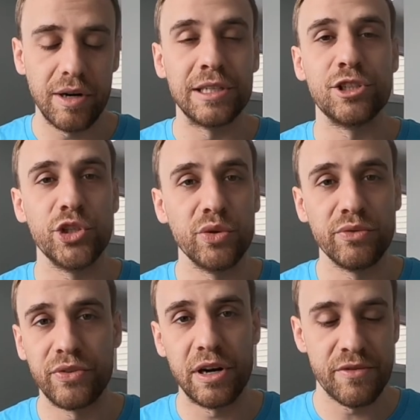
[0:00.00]
It's doing
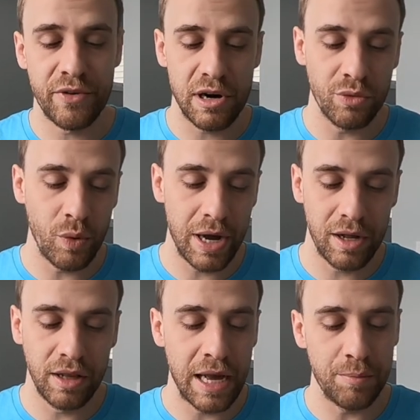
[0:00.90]
very, very
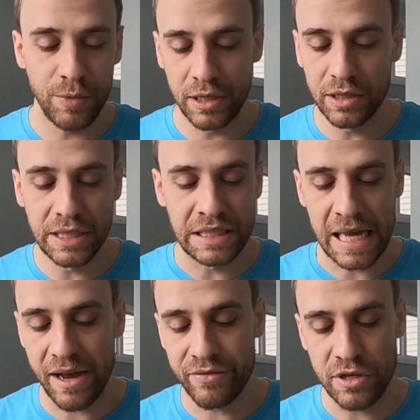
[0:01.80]
well. I at least
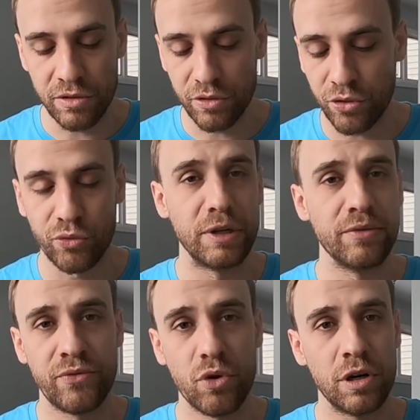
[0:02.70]
have another three to
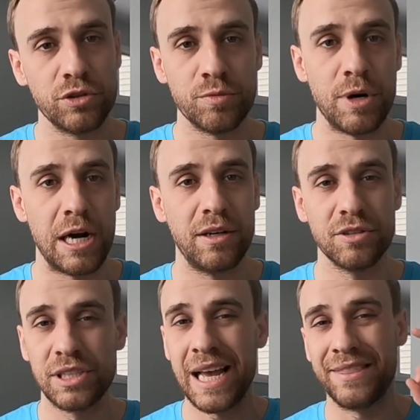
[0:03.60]
400
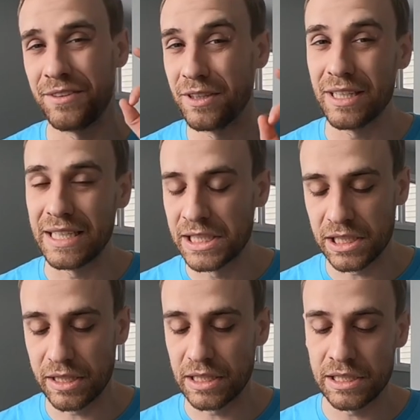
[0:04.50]
miles at the least
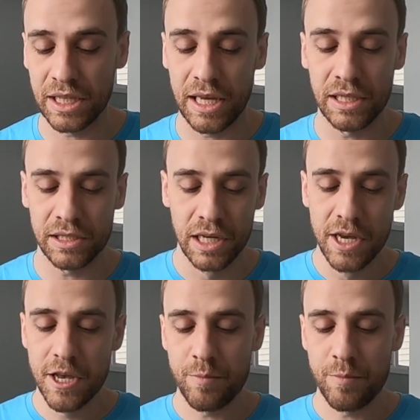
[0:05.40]
on these things.